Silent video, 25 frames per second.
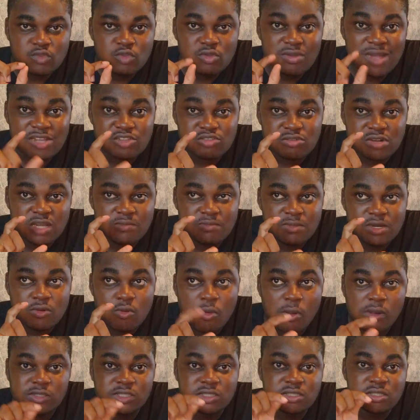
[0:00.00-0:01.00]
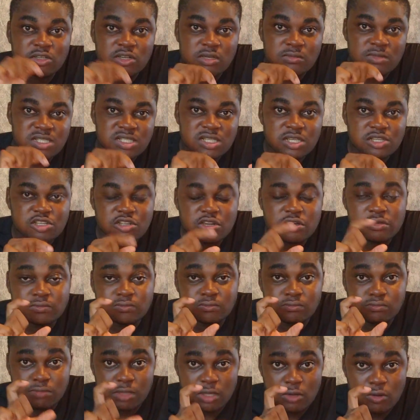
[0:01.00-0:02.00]
You guys let me know in the comment section below
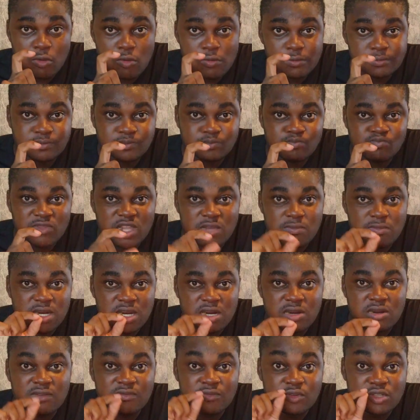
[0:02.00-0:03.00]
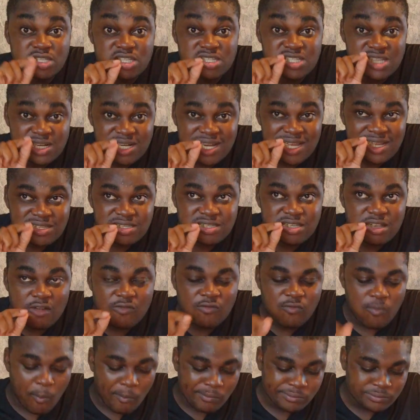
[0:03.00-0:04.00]
the meaning of roti canai itself.